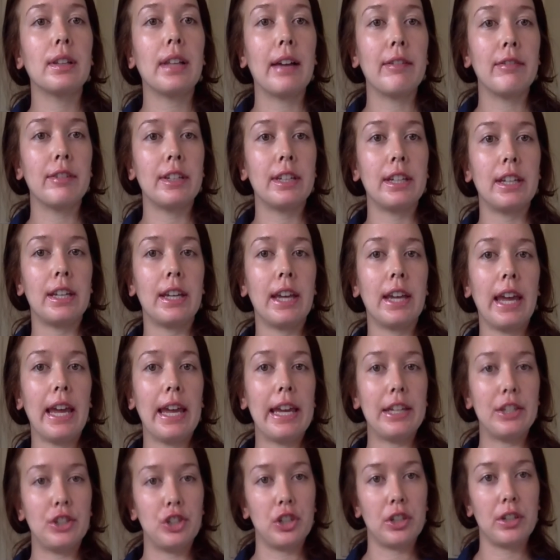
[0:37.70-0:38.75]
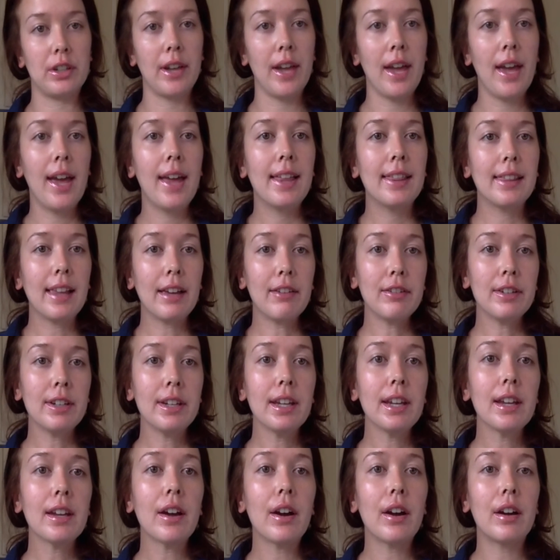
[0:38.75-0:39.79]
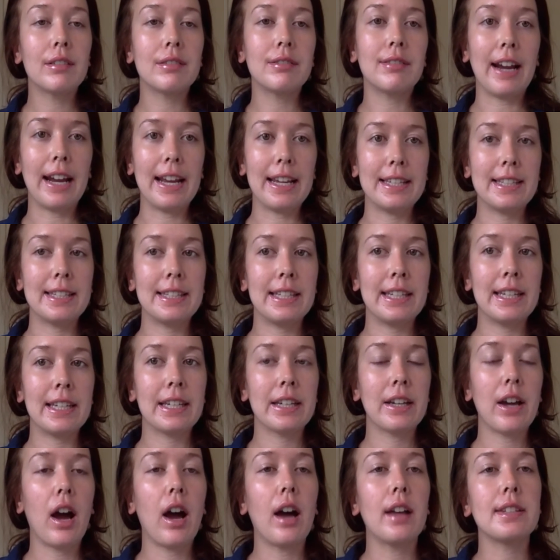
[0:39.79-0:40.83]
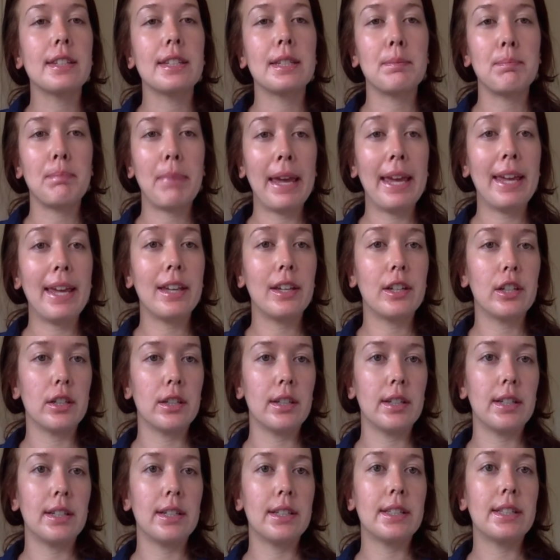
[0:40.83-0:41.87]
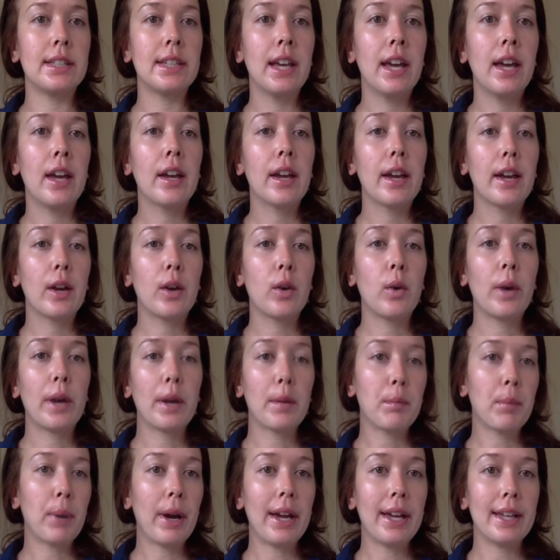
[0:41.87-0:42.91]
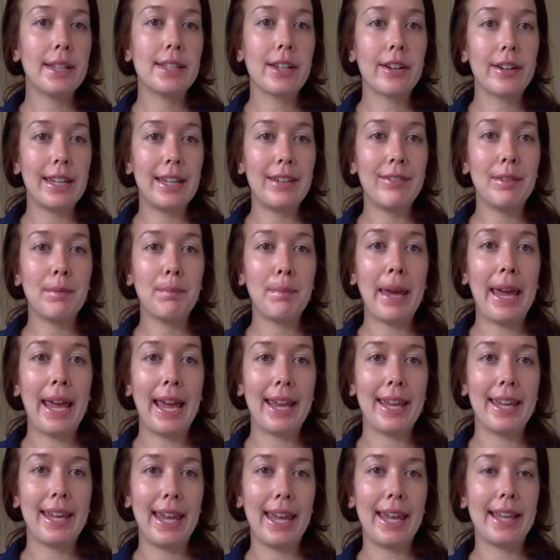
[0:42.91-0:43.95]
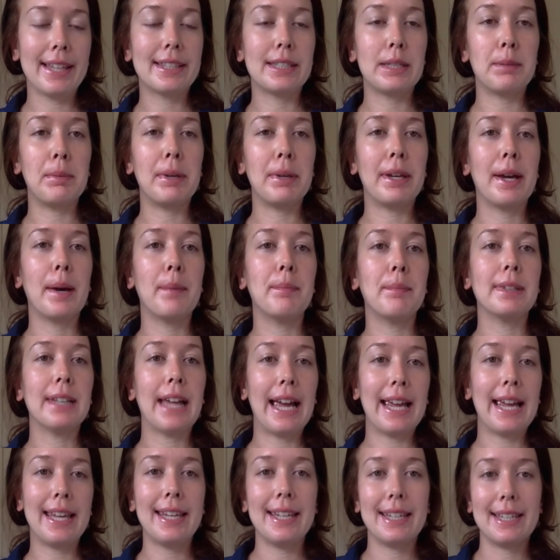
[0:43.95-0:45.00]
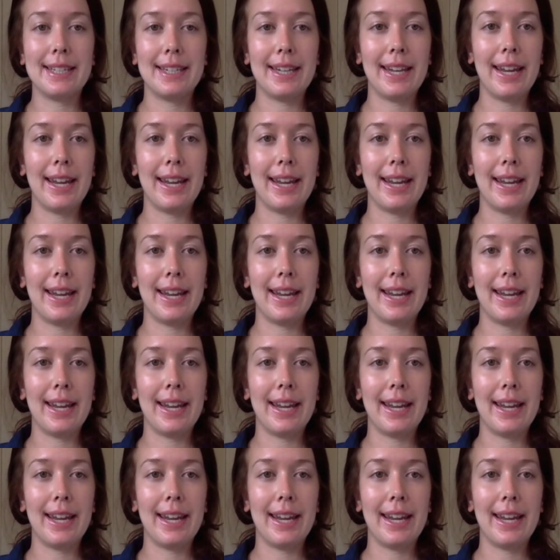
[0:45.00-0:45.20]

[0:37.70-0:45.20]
leavening agent. Leavening or rising causes baked goods, quick breads, or even pancakes to become light and